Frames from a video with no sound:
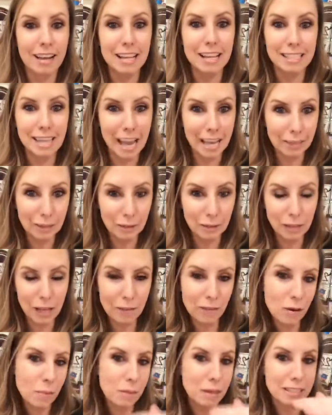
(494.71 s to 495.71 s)
it's at their
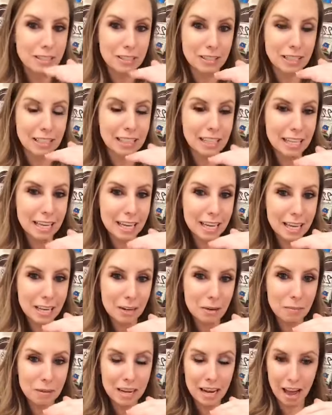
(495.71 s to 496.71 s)
level, but just a little
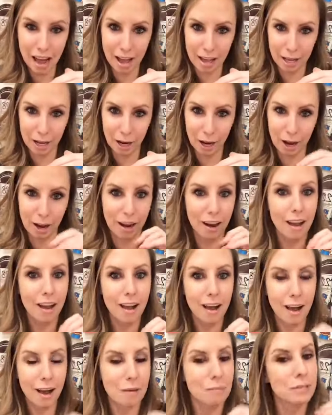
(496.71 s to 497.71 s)
bit higher
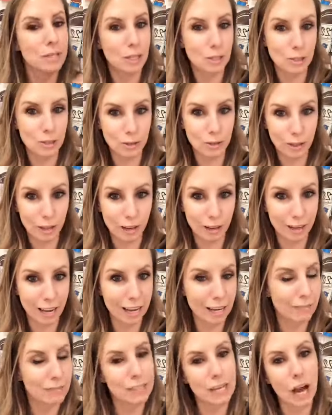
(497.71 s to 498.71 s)
um, since you're there
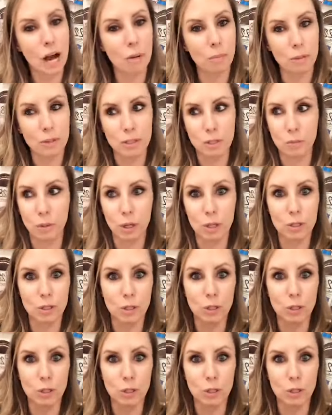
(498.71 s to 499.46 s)
kind of to help and support.